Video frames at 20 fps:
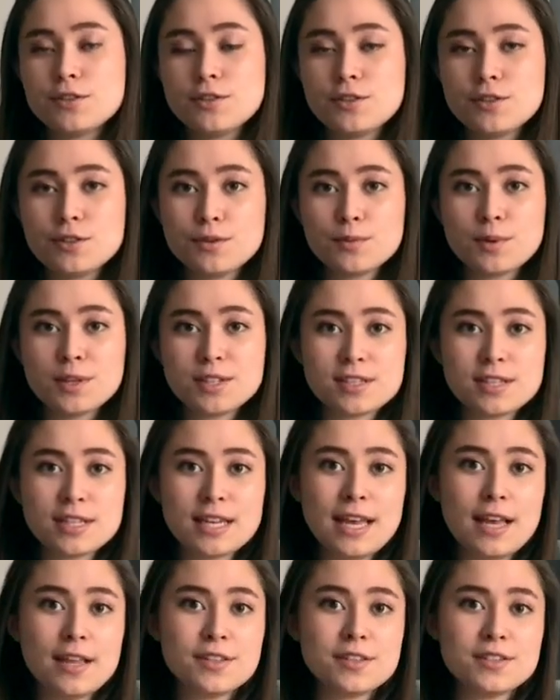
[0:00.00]
to once
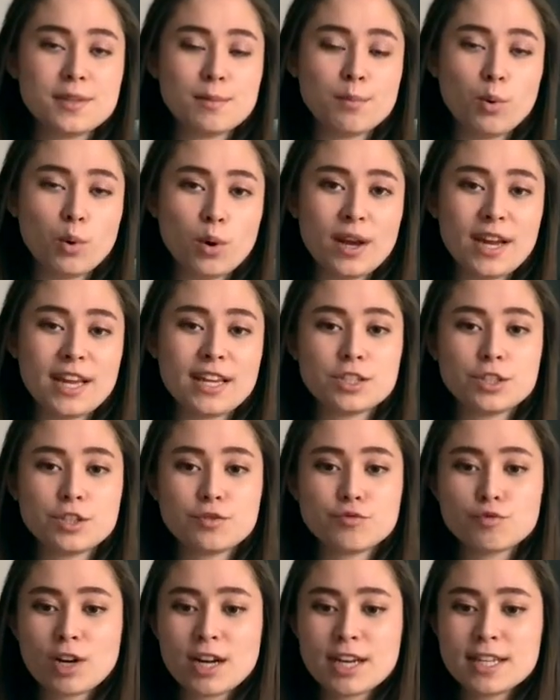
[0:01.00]
again support
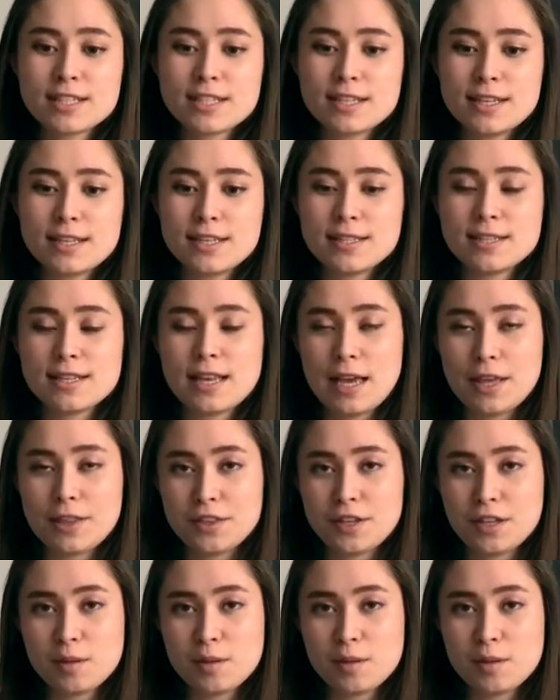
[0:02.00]
Asian writers and the